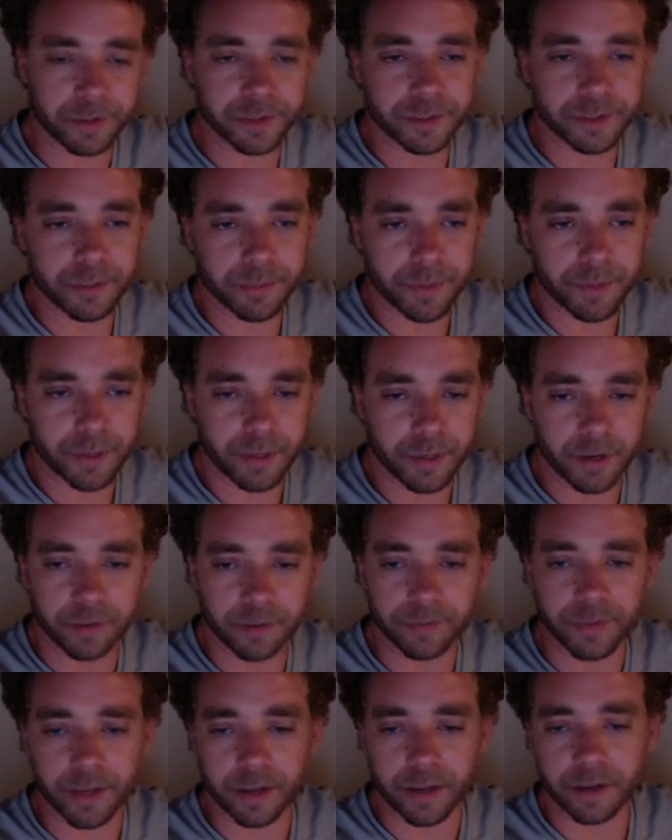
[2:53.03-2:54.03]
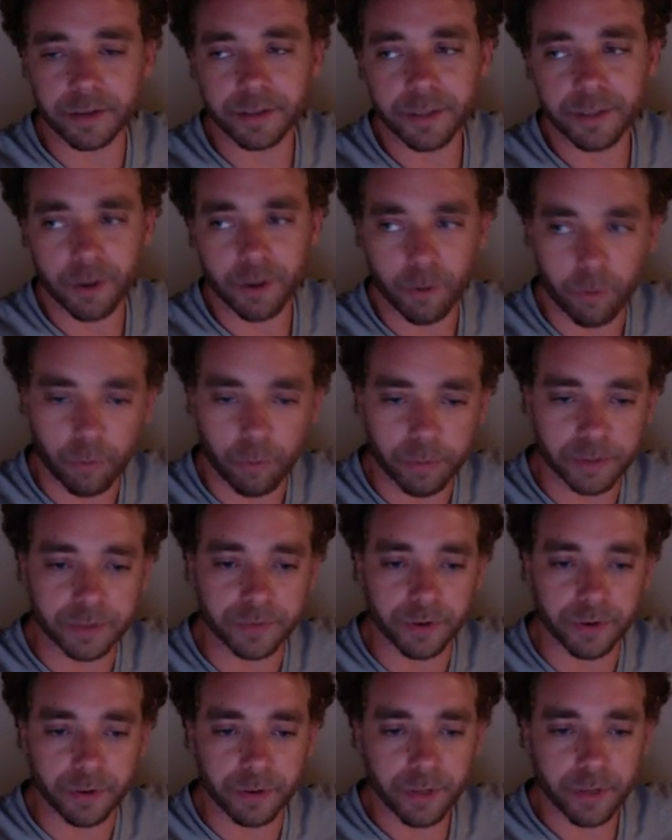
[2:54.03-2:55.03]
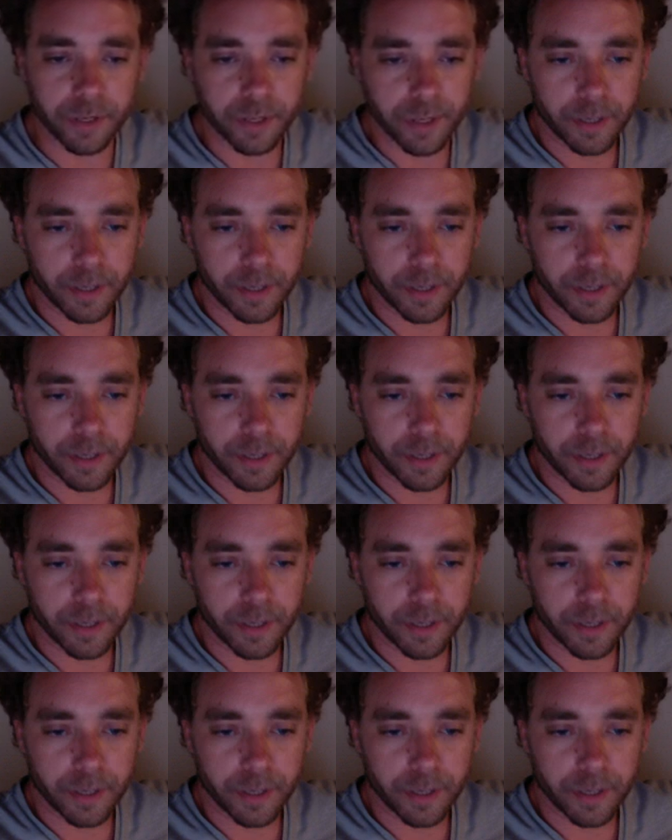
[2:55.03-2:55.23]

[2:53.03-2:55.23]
or something of like a whole bunch of